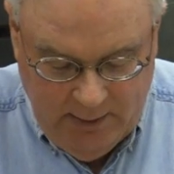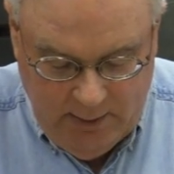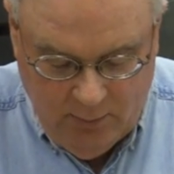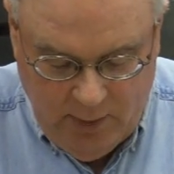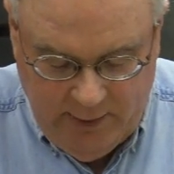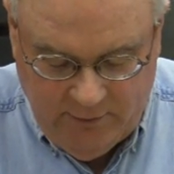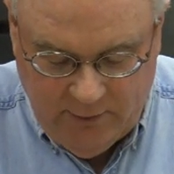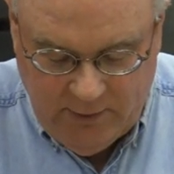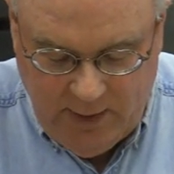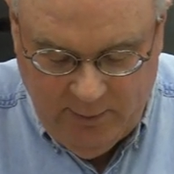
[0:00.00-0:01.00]
And
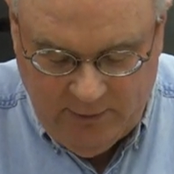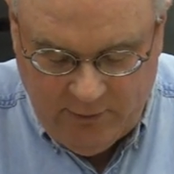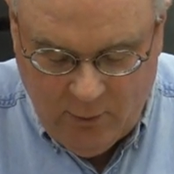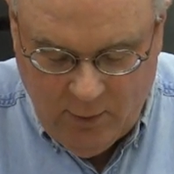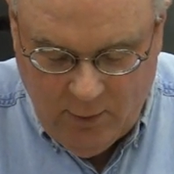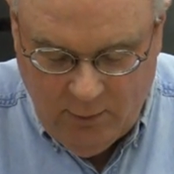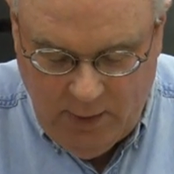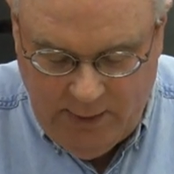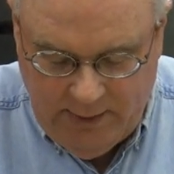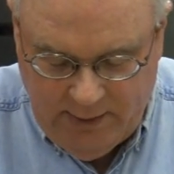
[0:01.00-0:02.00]
Branson Thomas scored a
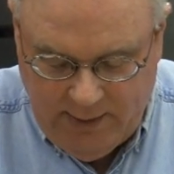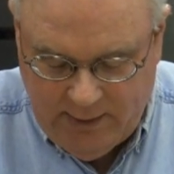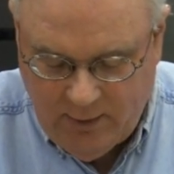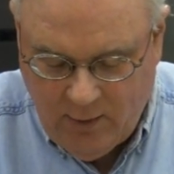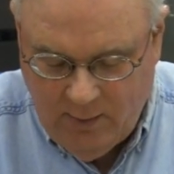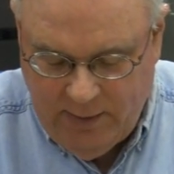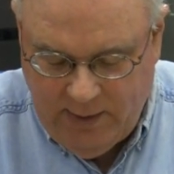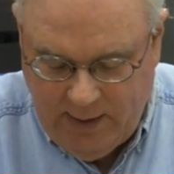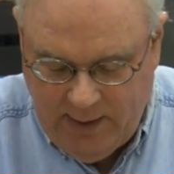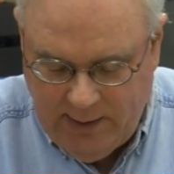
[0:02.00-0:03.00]
run and had an
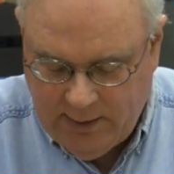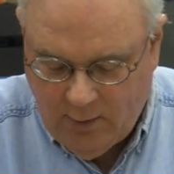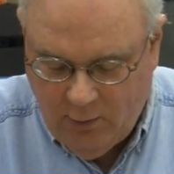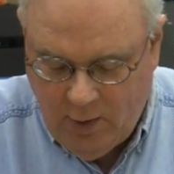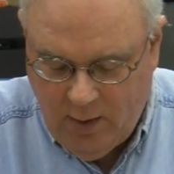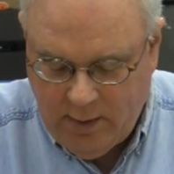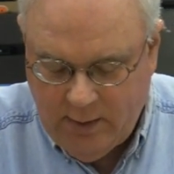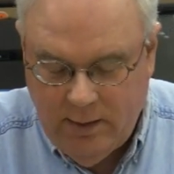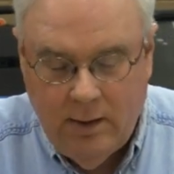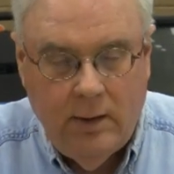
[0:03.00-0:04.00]
RBI and a walk.
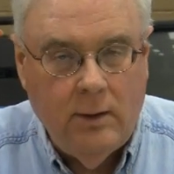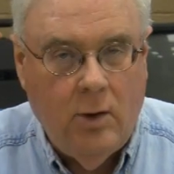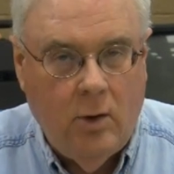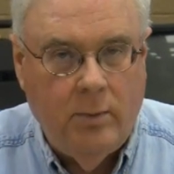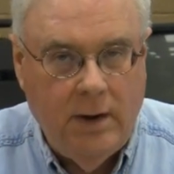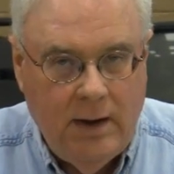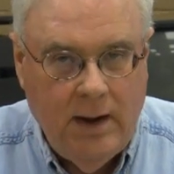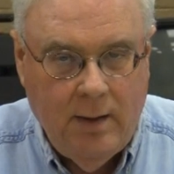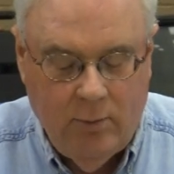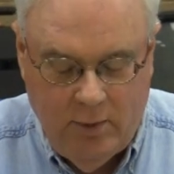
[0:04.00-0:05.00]
Colby
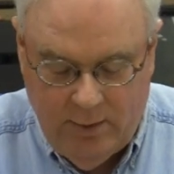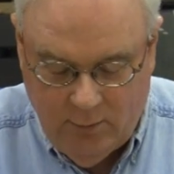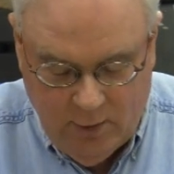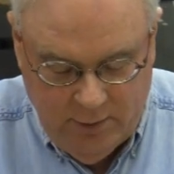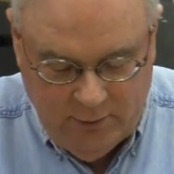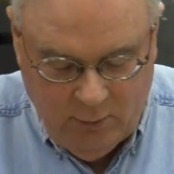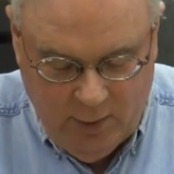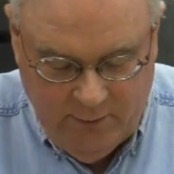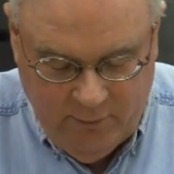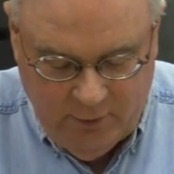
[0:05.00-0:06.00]
Cameron was
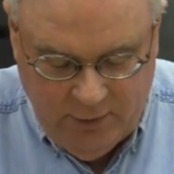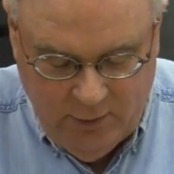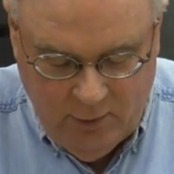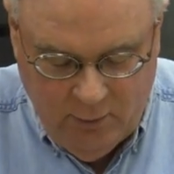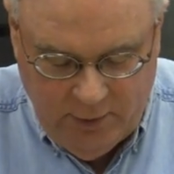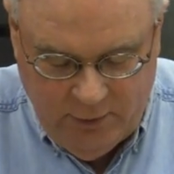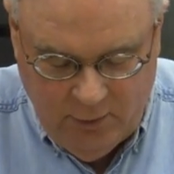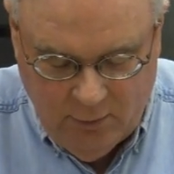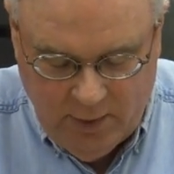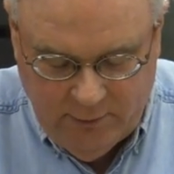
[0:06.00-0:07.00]
1 for 2 with
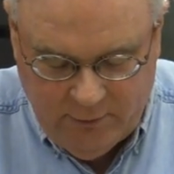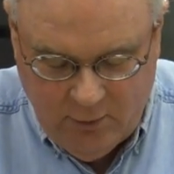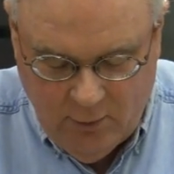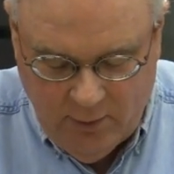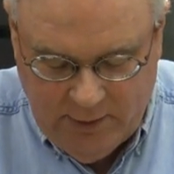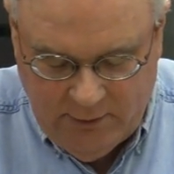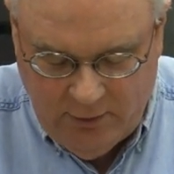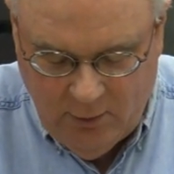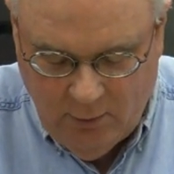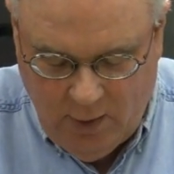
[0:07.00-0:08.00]
2 runs scored and
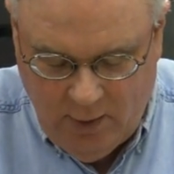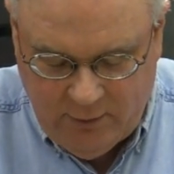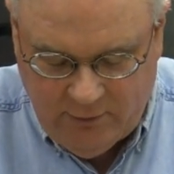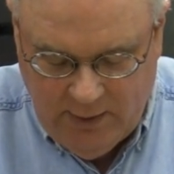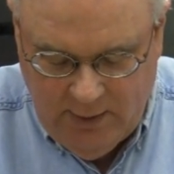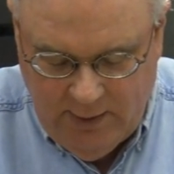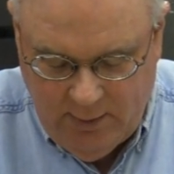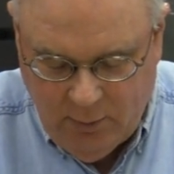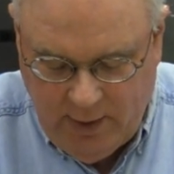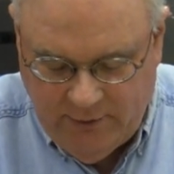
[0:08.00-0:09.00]
2 walks.
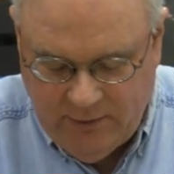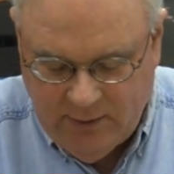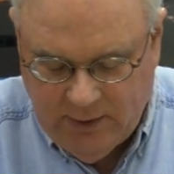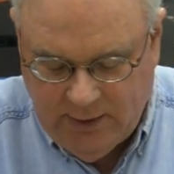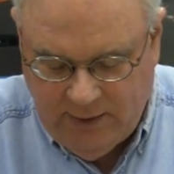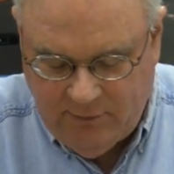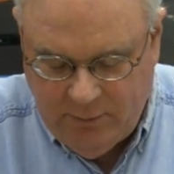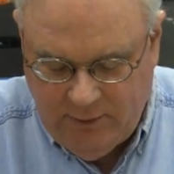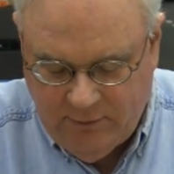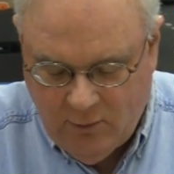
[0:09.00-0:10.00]
Bryson
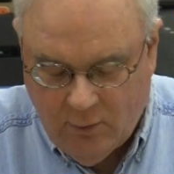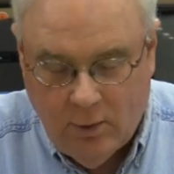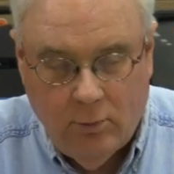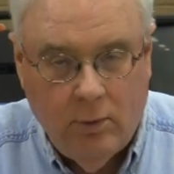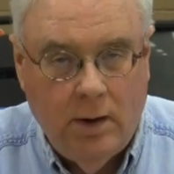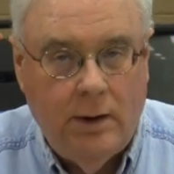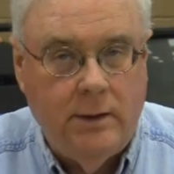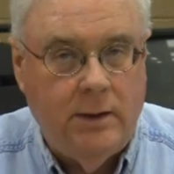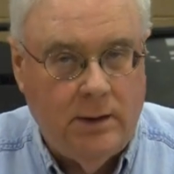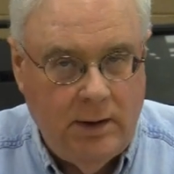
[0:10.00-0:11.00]
Gillespie scored a
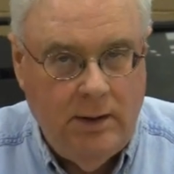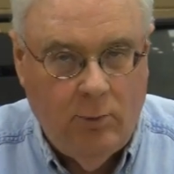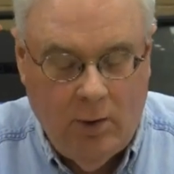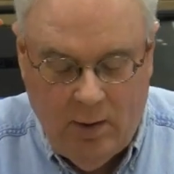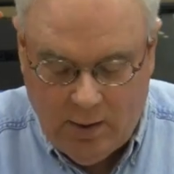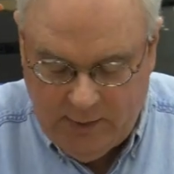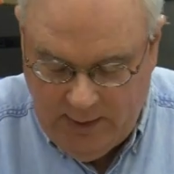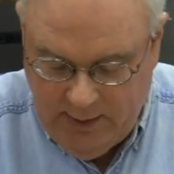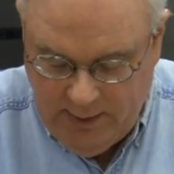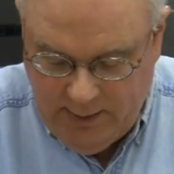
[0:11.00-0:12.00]
run and he walked.
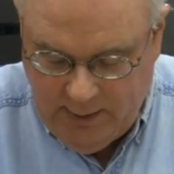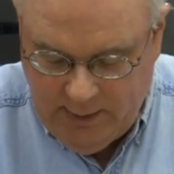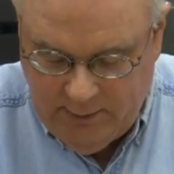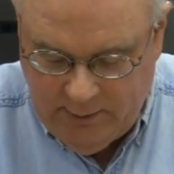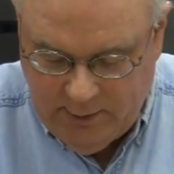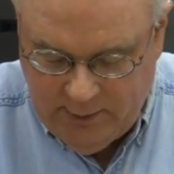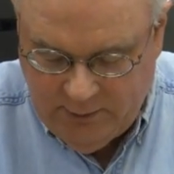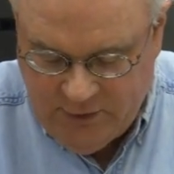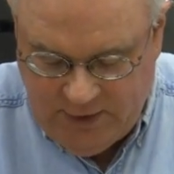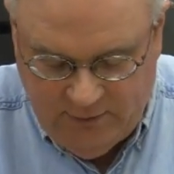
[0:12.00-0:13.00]
And
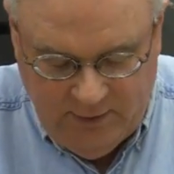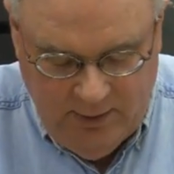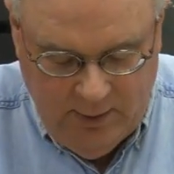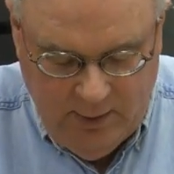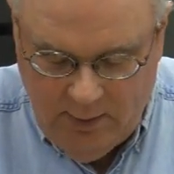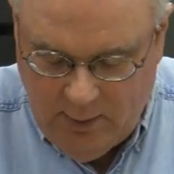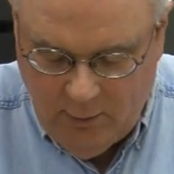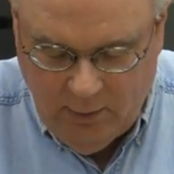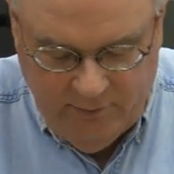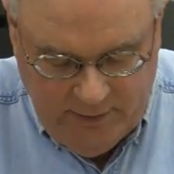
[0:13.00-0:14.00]
Jesse
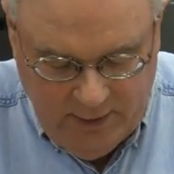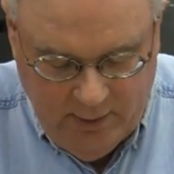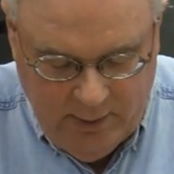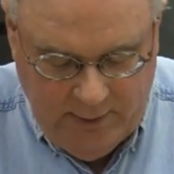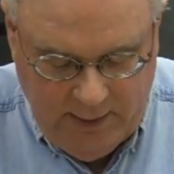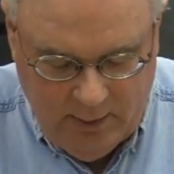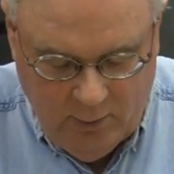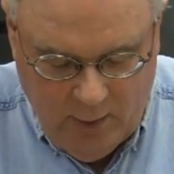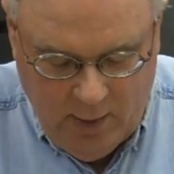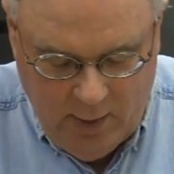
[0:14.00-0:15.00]
Rivera had a
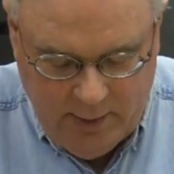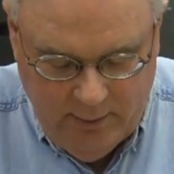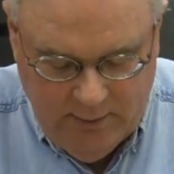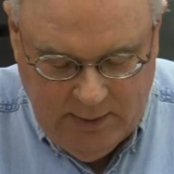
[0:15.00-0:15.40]
walk.